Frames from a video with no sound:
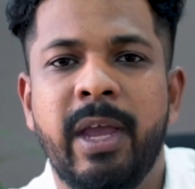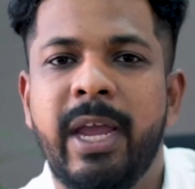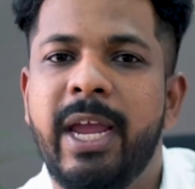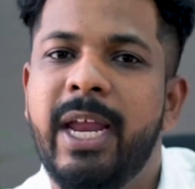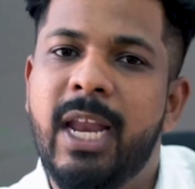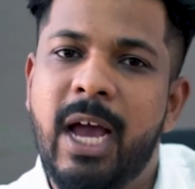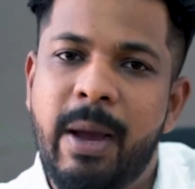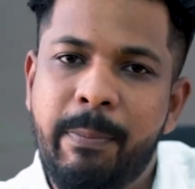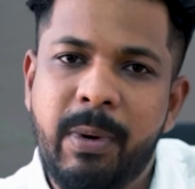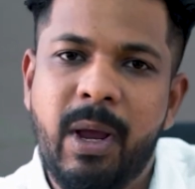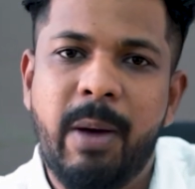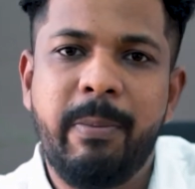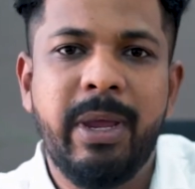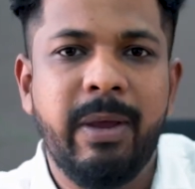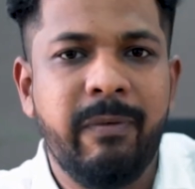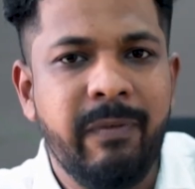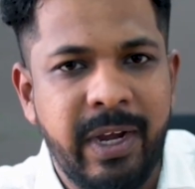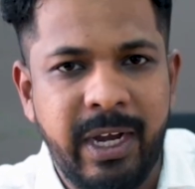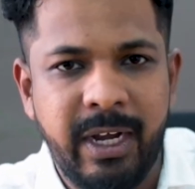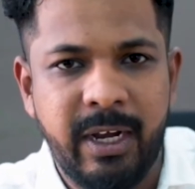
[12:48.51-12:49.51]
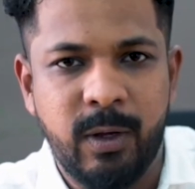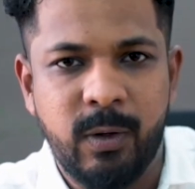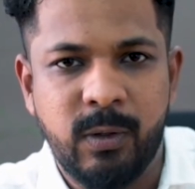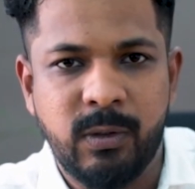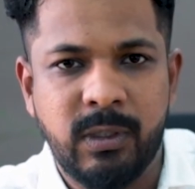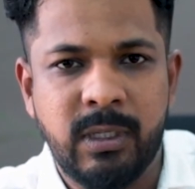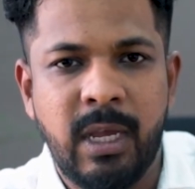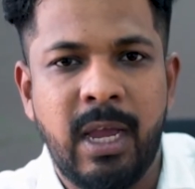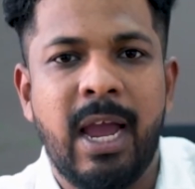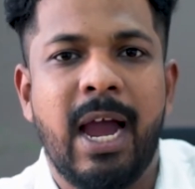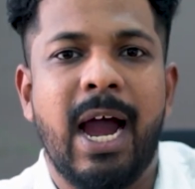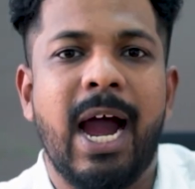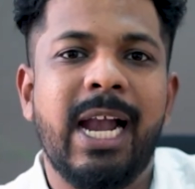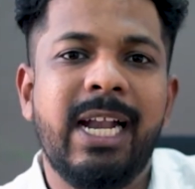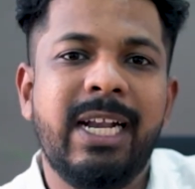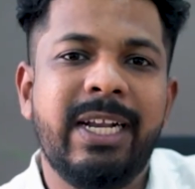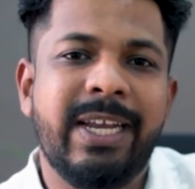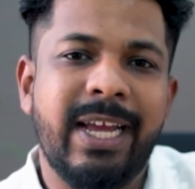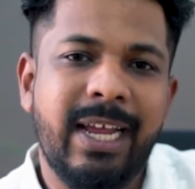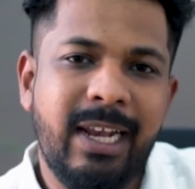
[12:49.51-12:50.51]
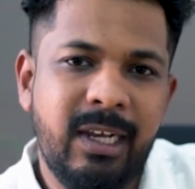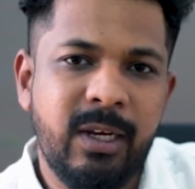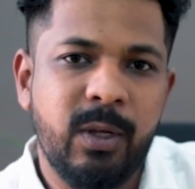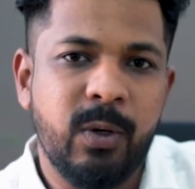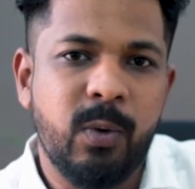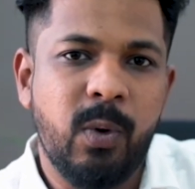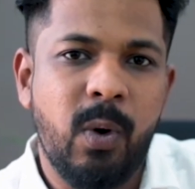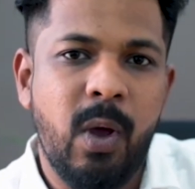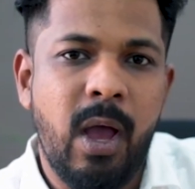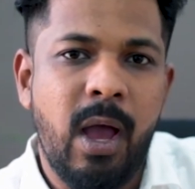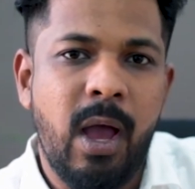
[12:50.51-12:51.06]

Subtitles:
In upcoming videos, I'll tell you